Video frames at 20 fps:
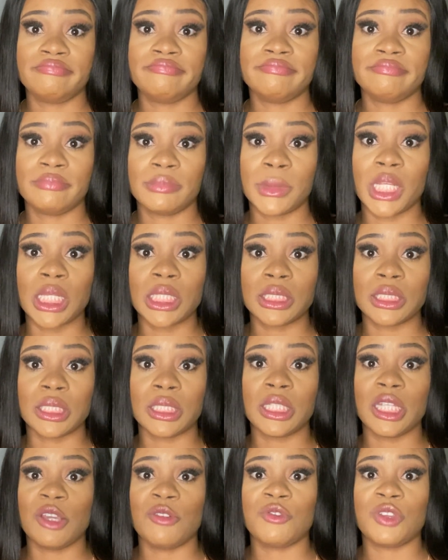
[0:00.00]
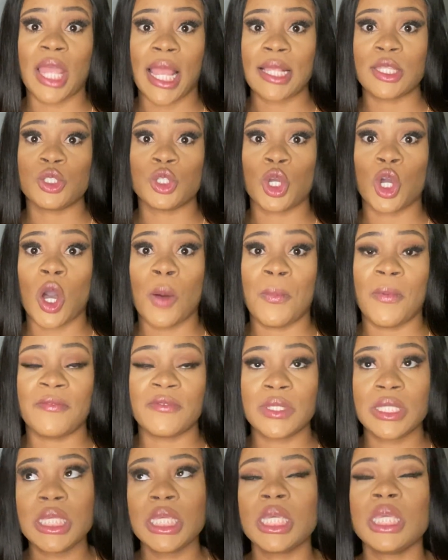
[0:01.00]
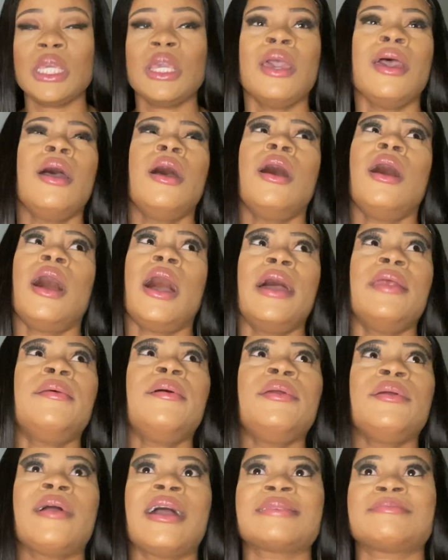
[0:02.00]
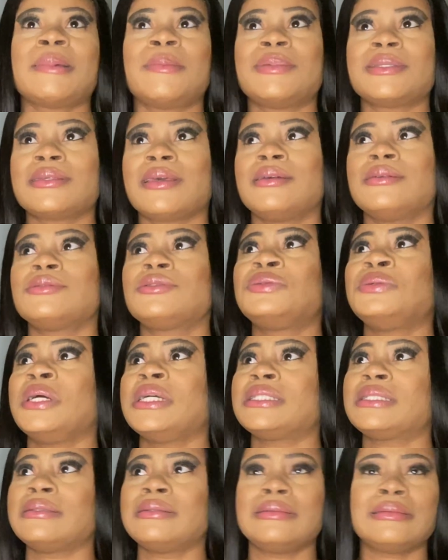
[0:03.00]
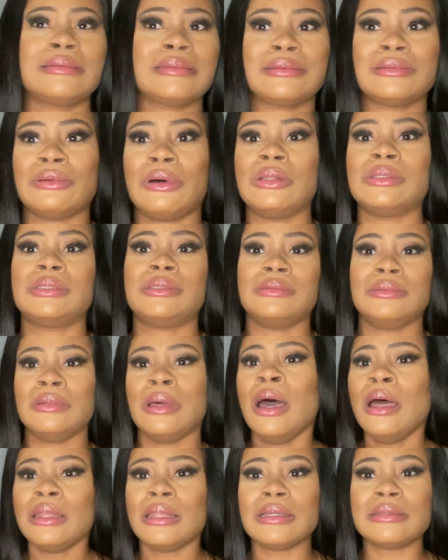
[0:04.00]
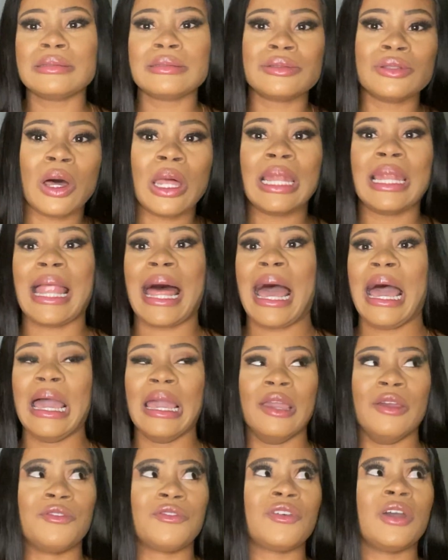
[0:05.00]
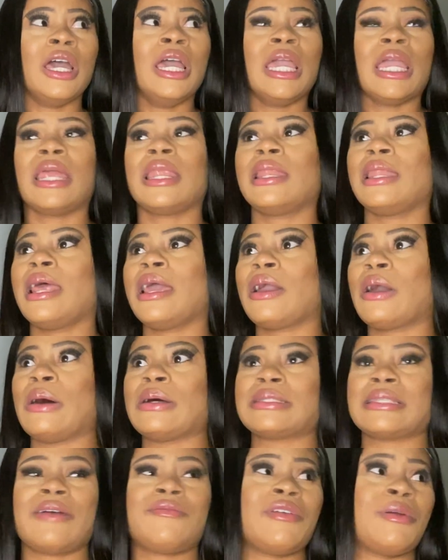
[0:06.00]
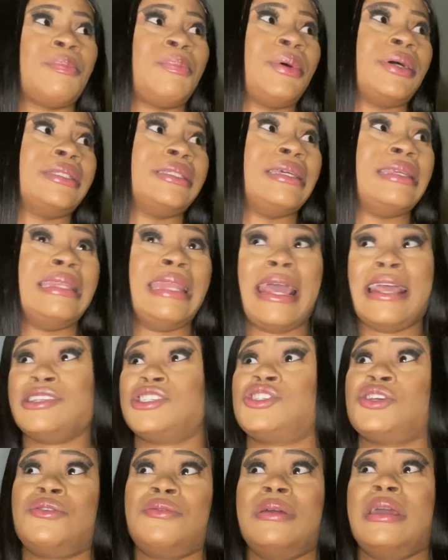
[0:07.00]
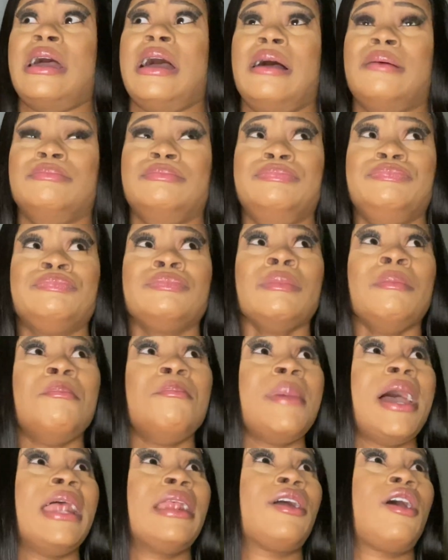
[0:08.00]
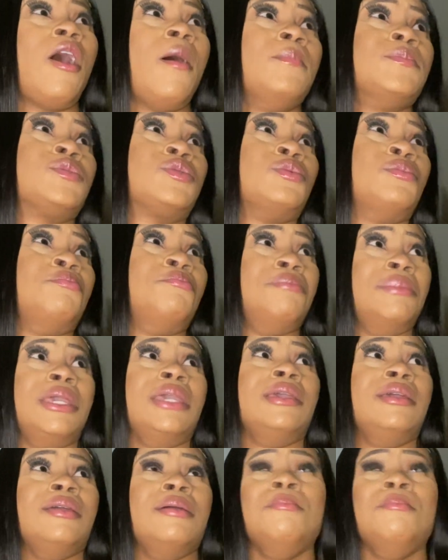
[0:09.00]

dating if that's your cup of tea. I know you guys might be saying, Tracy, this is not life. In Lagos, everybody, in Nigeria, men come to me.